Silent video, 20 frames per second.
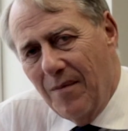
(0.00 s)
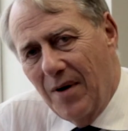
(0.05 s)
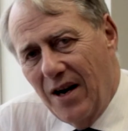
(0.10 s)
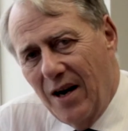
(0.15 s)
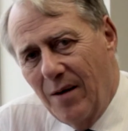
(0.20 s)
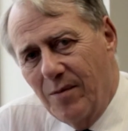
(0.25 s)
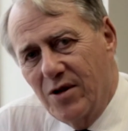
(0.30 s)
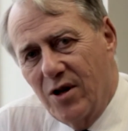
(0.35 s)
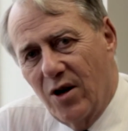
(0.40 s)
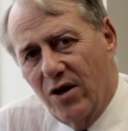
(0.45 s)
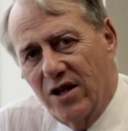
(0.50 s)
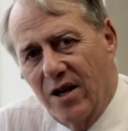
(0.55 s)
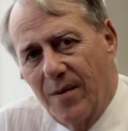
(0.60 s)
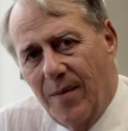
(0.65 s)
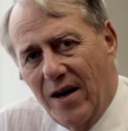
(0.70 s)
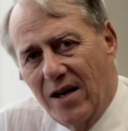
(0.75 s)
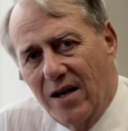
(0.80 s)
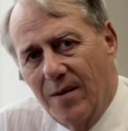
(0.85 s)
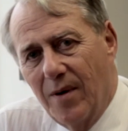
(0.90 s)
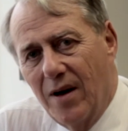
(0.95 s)
My name's Laurie
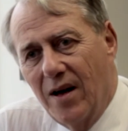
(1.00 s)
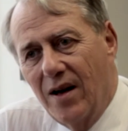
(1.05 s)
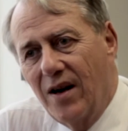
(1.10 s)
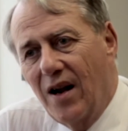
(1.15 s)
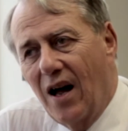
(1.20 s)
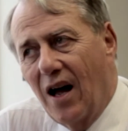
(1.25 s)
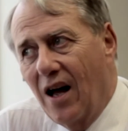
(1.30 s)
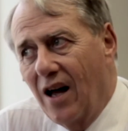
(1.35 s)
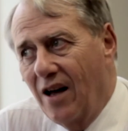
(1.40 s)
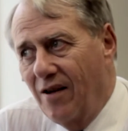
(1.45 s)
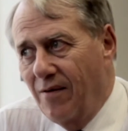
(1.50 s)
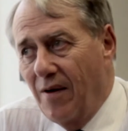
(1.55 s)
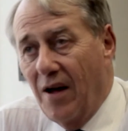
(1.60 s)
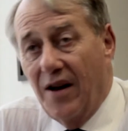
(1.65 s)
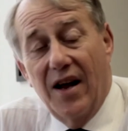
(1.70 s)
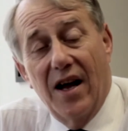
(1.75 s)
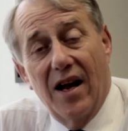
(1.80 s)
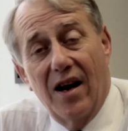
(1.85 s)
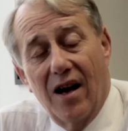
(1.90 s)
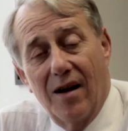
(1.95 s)
Berryman. I'm an
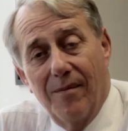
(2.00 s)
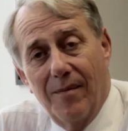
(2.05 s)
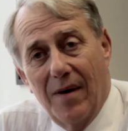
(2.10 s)
airline